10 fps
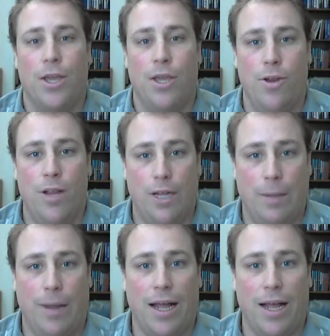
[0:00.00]
You need to
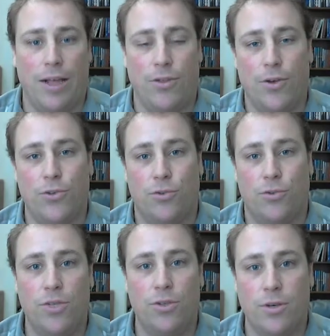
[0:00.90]
compile those
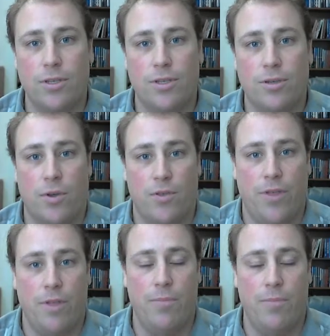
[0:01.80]
resources, whether
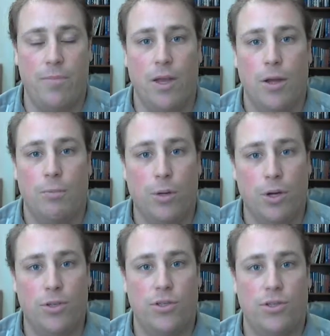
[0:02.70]
they be
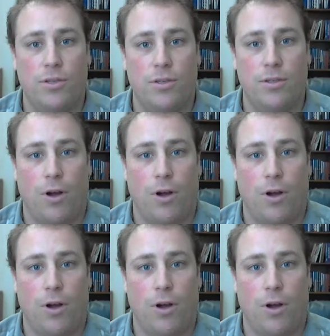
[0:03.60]
books,